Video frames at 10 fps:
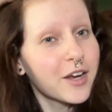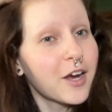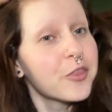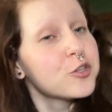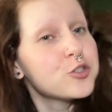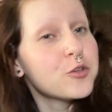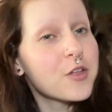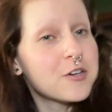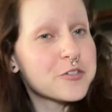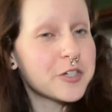I got the
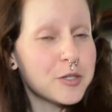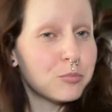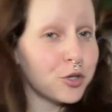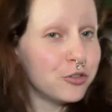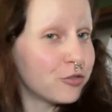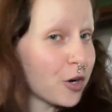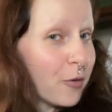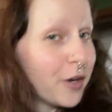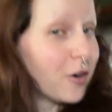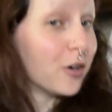2008 poof
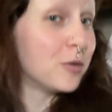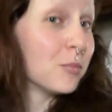going on,